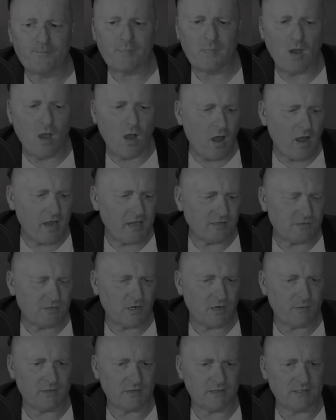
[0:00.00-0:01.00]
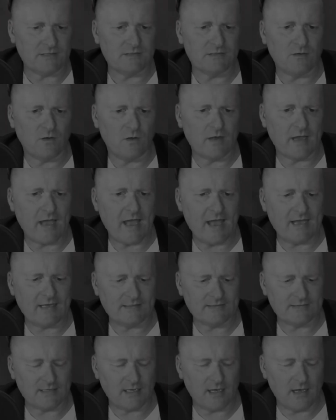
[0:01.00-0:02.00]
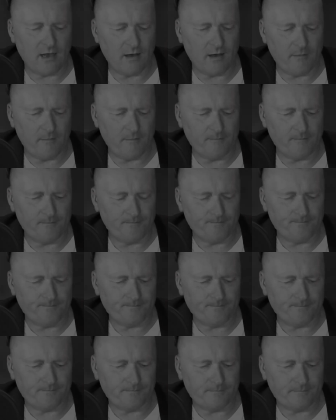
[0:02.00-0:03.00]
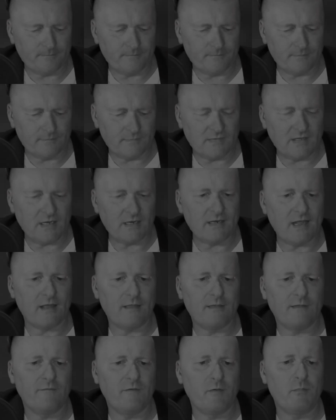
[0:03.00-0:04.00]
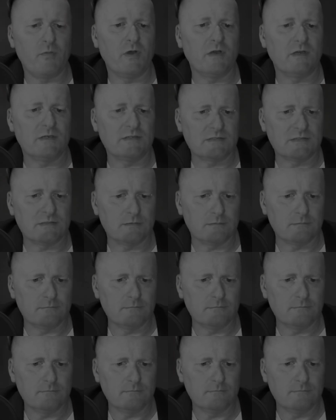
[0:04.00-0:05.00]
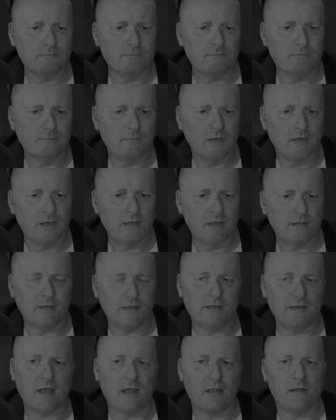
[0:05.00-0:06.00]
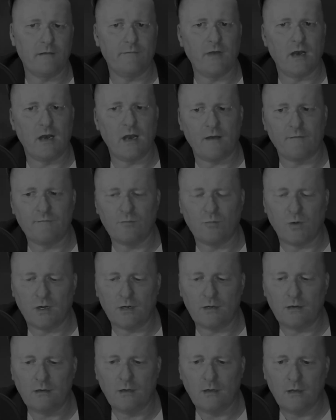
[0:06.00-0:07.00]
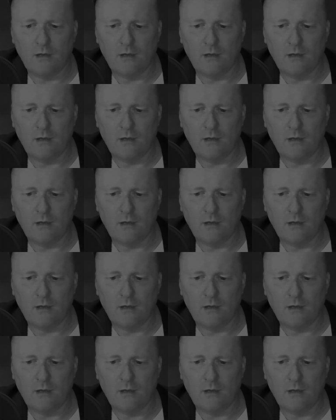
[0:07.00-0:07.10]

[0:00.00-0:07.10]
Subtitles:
I interpret this song as the death of a person, the death of a loved one.